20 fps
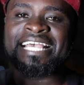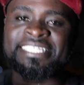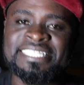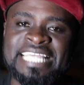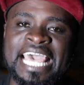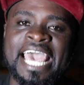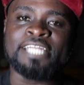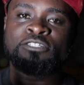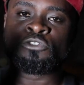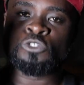is
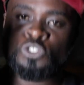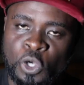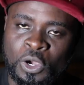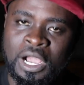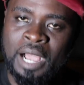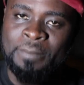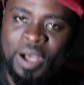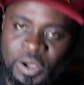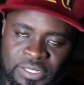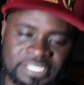there to
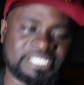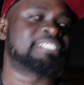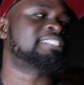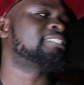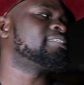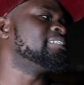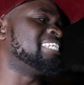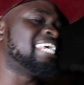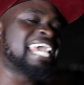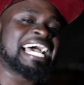talk about
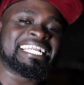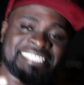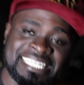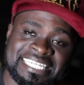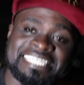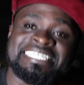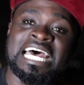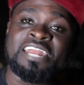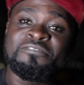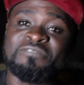it. They are
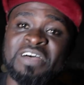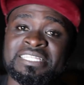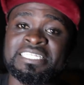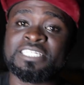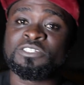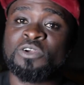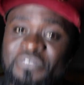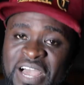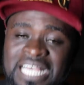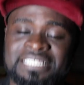taking
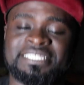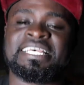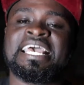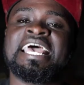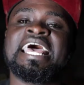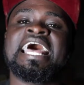advantage of us.